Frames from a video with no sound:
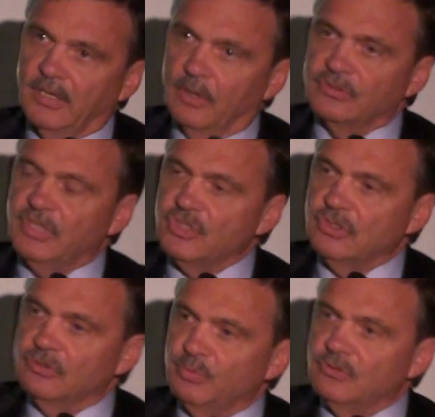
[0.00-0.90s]

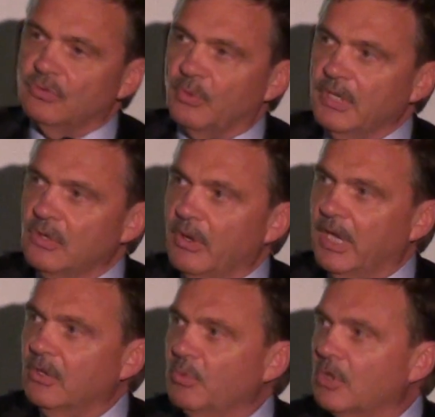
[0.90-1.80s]
negotiations with Torino,
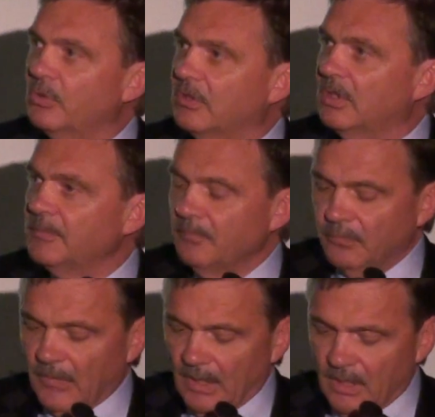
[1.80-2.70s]
and we
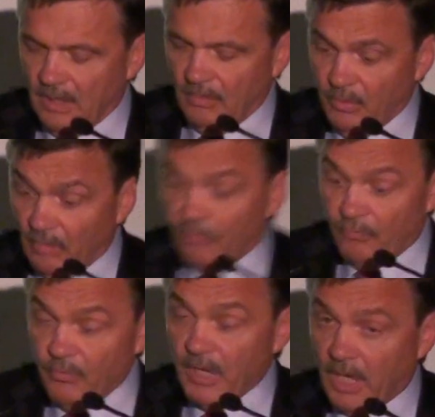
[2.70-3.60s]

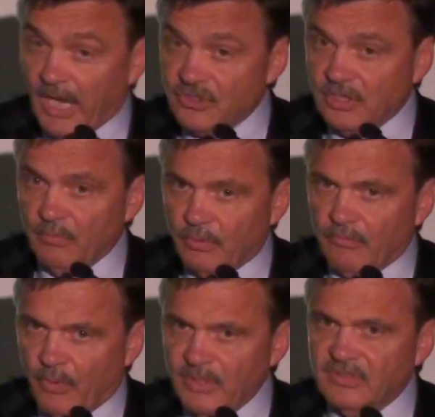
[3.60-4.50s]

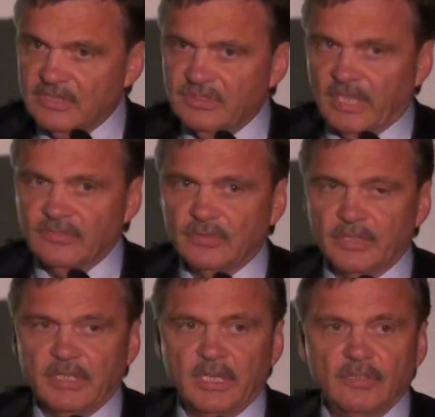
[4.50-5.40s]
were very successful
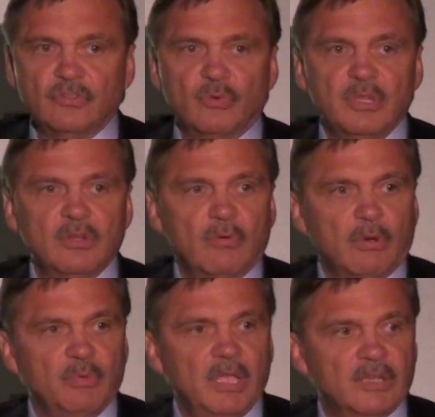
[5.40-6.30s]
in Torino,
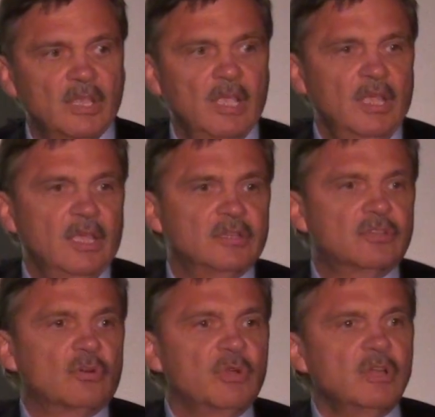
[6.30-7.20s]
where we had
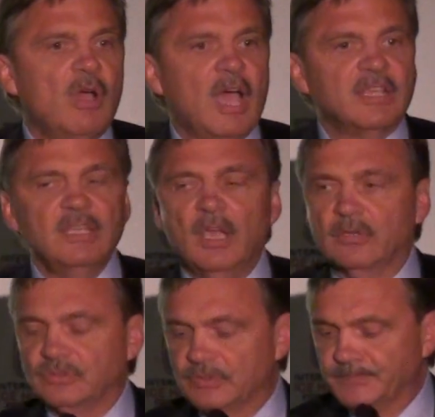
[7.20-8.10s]
the Torino Hockey
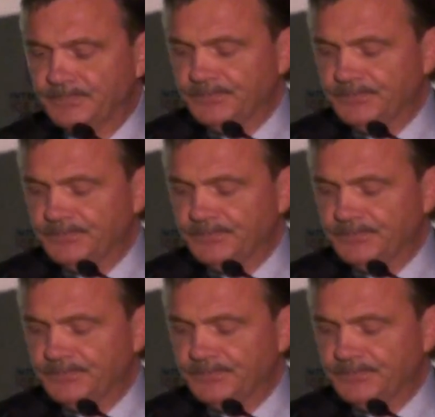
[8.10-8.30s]
House.